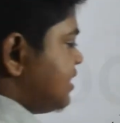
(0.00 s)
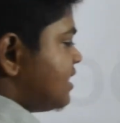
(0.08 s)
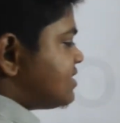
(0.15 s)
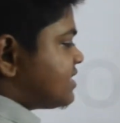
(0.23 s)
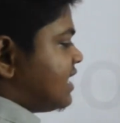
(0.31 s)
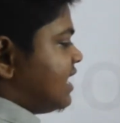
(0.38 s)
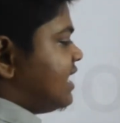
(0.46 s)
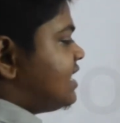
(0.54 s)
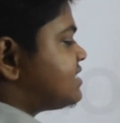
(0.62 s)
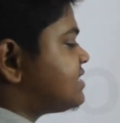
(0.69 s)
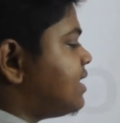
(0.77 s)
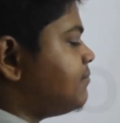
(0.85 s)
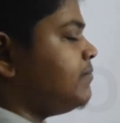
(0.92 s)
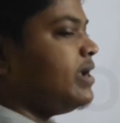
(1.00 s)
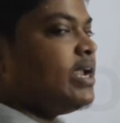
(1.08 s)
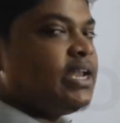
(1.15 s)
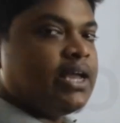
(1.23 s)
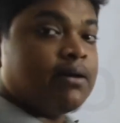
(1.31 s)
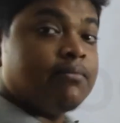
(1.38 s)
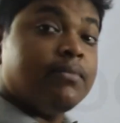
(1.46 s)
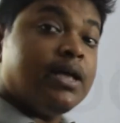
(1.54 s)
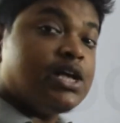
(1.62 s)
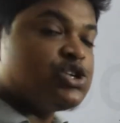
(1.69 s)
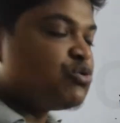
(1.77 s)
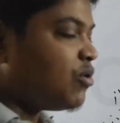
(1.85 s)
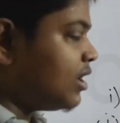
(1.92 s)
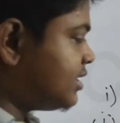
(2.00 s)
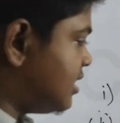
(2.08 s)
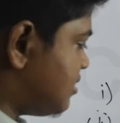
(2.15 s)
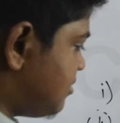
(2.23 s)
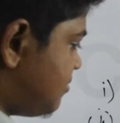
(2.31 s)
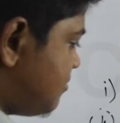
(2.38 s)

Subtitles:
this case the medium is water.